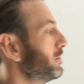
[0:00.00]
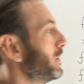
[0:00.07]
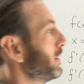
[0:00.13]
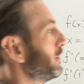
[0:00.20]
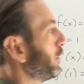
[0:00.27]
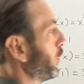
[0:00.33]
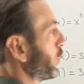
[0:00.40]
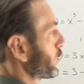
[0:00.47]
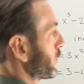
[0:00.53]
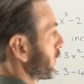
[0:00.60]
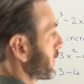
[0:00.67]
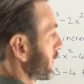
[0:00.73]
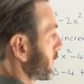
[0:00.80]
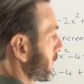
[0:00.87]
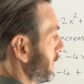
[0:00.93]
Maybe watch
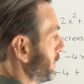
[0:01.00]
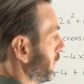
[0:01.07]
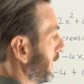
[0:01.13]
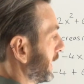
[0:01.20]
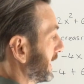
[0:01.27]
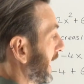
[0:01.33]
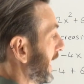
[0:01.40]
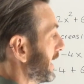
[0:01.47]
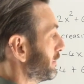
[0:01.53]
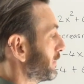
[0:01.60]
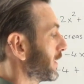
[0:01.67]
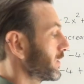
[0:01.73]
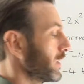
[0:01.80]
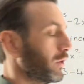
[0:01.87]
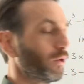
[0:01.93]
this example again,
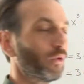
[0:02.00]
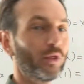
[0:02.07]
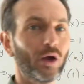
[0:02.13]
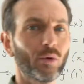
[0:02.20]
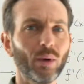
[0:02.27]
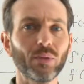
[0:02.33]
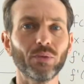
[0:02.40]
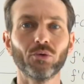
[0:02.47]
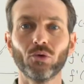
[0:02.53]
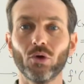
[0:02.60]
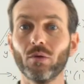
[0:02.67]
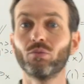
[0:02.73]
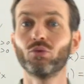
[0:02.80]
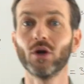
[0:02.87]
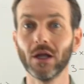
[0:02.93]
because I know that I went through
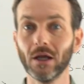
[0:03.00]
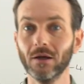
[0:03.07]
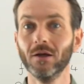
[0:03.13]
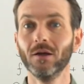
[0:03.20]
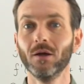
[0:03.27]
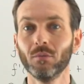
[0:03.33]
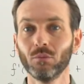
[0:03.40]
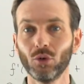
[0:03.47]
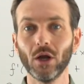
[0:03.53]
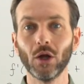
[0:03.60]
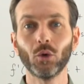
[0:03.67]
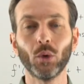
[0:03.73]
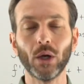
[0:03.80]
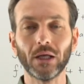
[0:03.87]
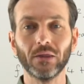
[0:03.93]
it pretty
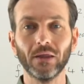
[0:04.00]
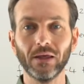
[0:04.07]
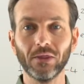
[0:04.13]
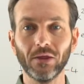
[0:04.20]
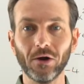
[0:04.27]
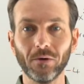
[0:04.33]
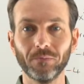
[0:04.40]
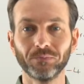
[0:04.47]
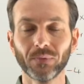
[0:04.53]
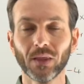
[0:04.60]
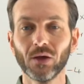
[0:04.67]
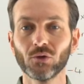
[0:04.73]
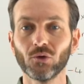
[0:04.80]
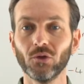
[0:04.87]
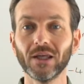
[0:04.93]
quickly there.
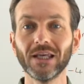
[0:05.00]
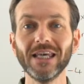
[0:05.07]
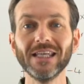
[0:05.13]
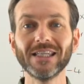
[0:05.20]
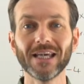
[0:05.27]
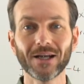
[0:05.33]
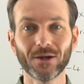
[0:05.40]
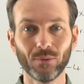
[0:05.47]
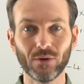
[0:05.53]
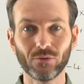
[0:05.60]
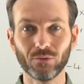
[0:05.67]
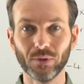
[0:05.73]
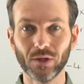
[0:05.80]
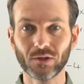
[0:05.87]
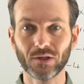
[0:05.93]
So the key takeaway
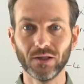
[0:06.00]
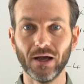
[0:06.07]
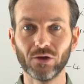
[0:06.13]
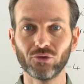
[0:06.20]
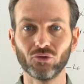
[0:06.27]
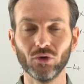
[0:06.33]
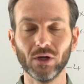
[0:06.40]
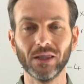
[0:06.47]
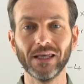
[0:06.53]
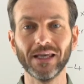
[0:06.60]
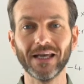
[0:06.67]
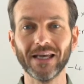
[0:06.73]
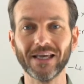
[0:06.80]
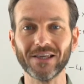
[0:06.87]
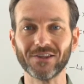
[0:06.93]
from this class really
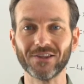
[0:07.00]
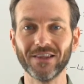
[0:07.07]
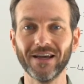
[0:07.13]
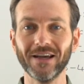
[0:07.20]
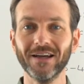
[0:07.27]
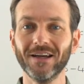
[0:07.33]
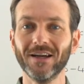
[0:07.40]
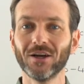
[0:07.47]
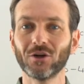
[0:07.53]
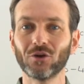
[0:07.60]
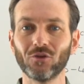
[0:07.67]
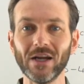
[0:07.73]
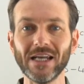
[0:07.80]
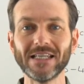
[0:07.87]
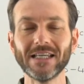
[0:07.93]
is that
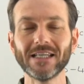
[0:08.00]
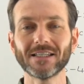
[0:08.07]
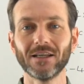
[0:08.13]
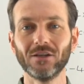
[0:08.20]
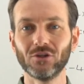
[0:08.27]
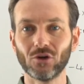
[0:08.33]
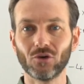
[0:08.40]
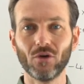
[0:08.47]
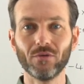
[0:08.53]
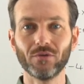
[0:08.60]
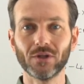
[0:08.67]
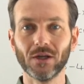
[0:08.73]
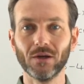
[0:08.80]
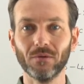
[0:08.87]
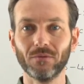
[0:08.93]
gradient and
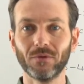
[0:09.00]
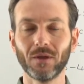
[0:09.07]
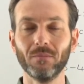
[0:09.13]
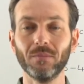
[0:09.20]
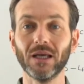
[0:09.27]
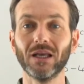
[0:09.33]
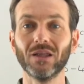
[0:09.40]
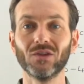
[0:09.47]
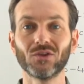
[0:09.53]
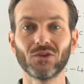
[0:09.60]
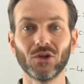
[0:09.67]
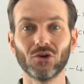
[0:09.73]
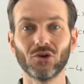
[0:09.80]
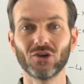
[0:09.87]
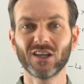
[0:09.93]
derivative can be
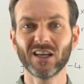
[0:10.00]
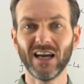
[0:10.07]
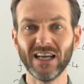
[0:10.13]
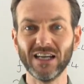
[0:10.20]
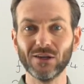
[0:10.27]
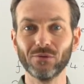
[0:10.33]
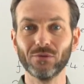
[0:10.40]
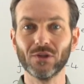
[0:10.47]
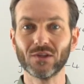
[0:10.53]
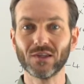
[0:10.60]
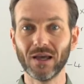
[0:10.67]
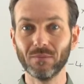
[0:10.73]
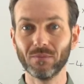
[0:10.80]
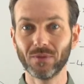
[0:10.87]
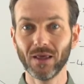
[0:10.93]
considered kind of the
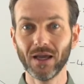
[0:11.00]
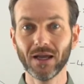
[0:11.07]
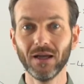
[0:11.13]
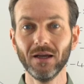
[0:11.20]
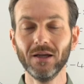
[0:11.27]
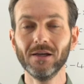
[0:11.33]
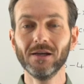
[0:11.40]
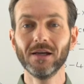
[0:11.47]
same thing